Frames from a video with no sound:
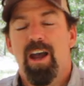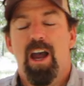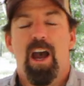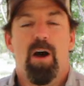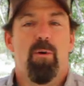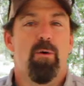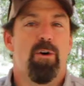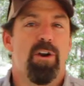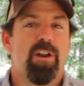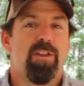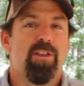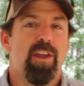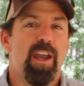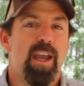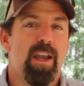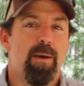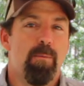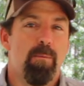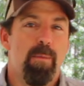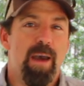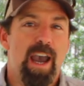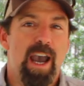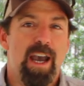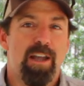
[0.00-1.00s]
I want to
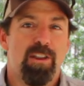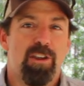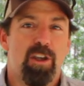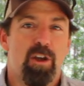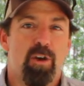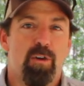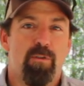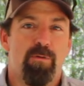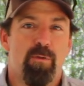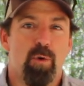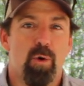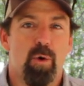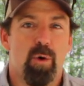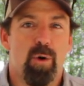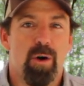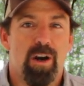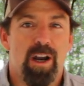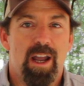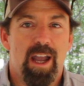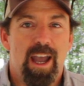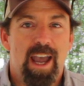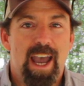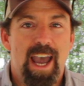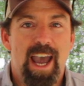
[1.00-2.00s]
thank Matthew for
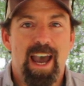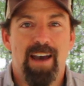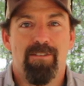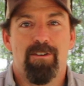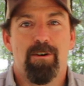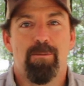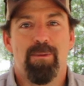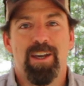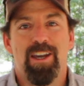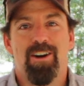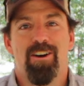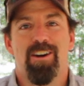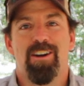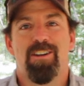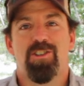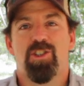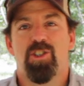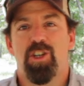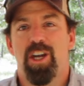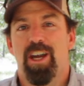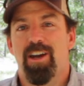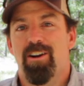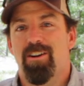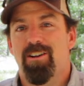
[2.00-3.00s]
having me on his
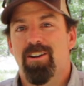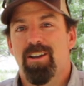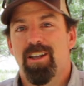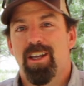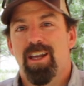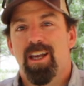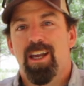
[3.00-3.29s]
channel,